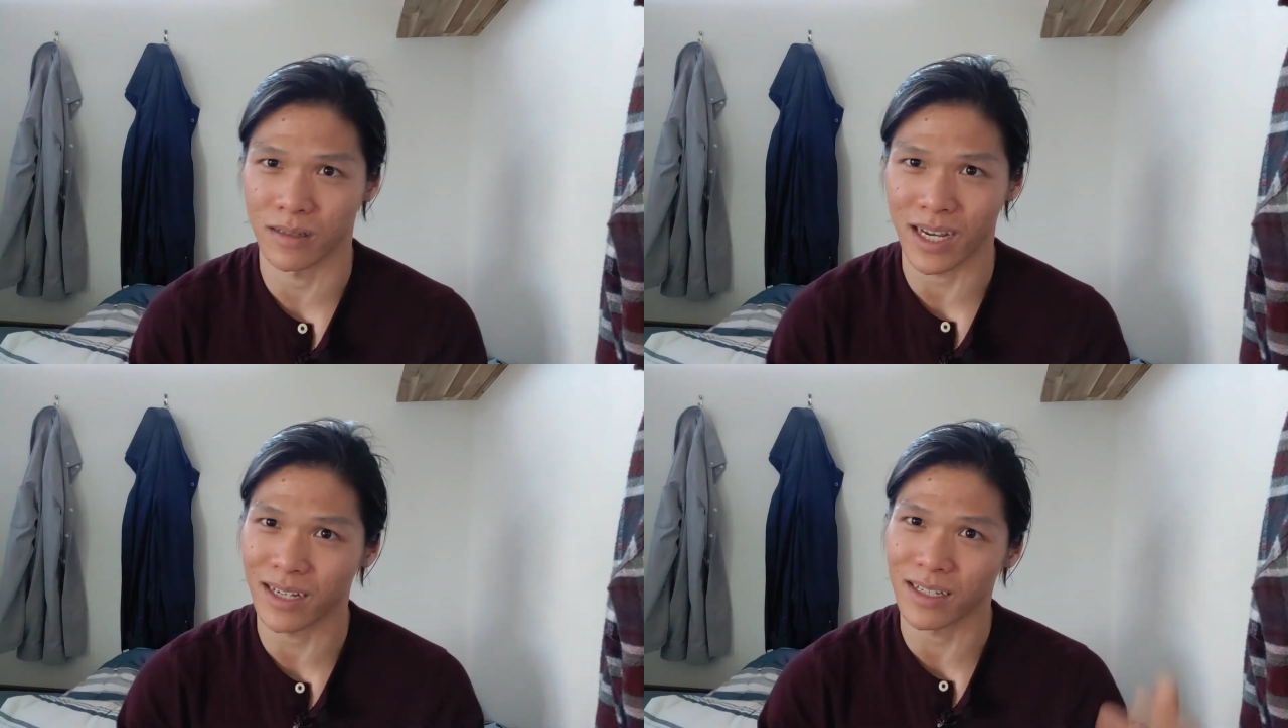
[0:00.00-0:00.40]

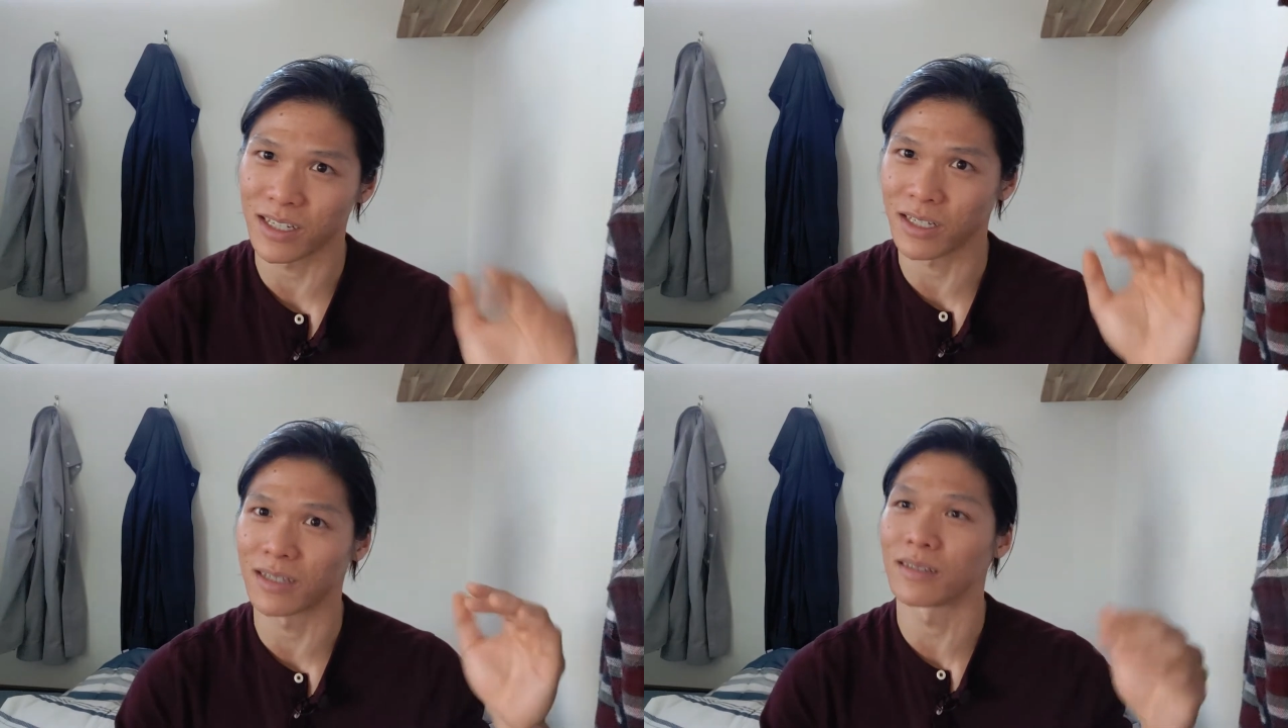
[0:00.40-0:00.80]

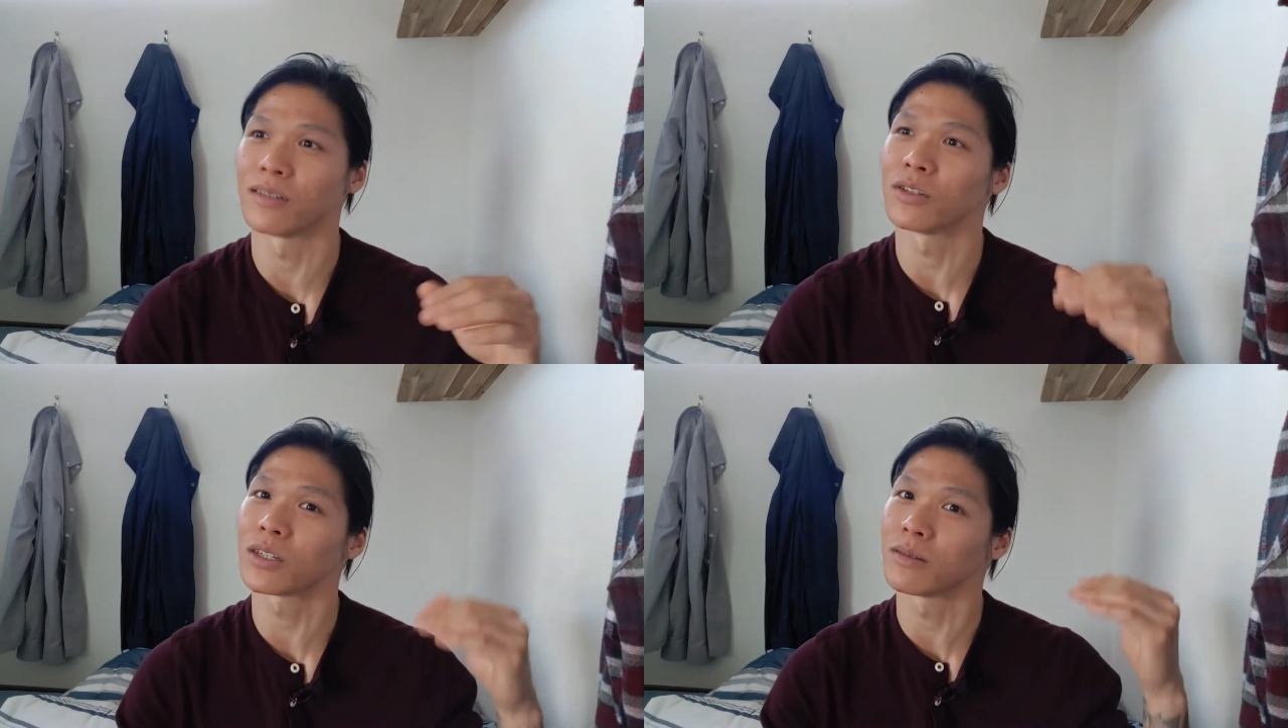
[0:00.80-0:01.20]
Dietitian,
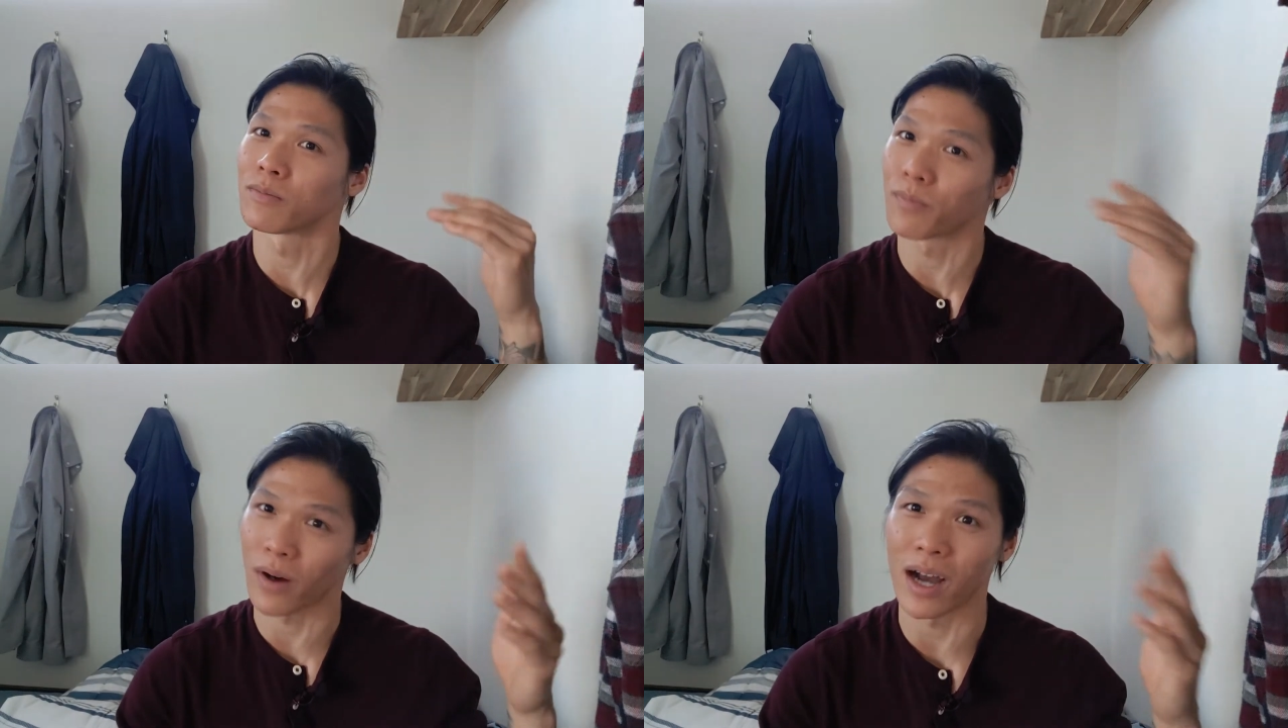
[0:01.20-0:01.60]
you can
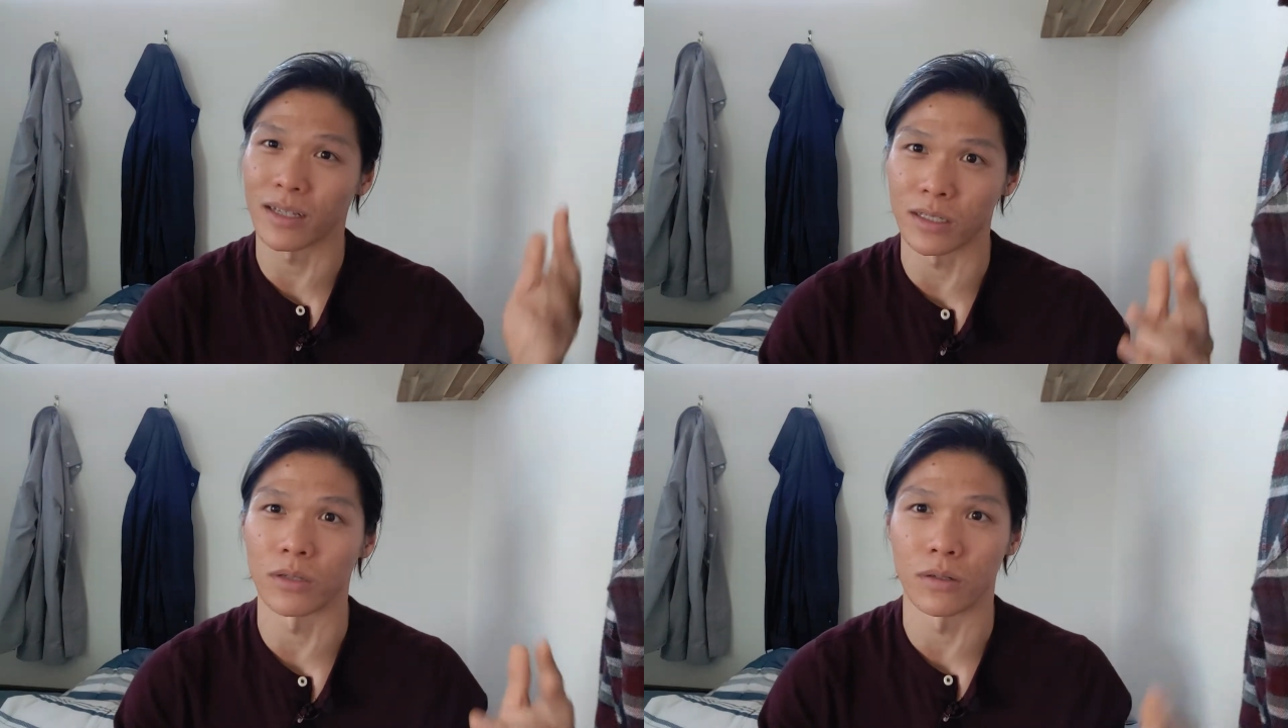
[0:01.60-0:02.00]

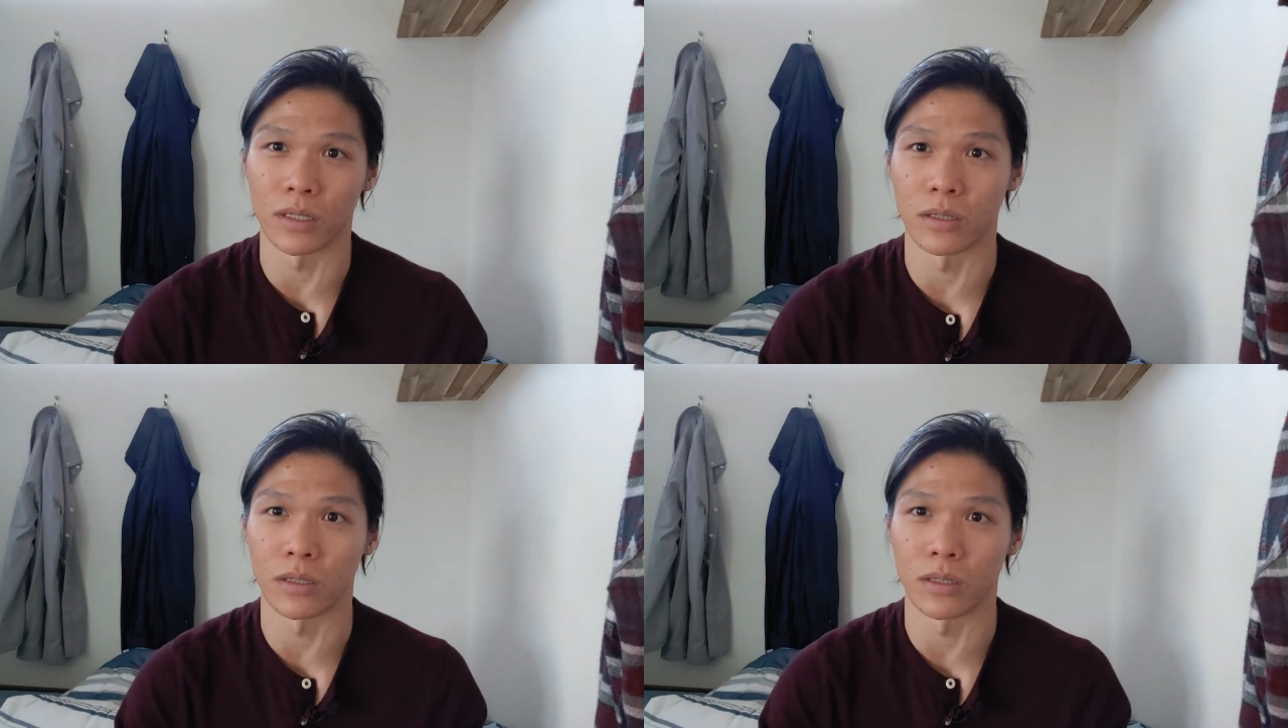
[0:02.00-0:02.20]
probably do it in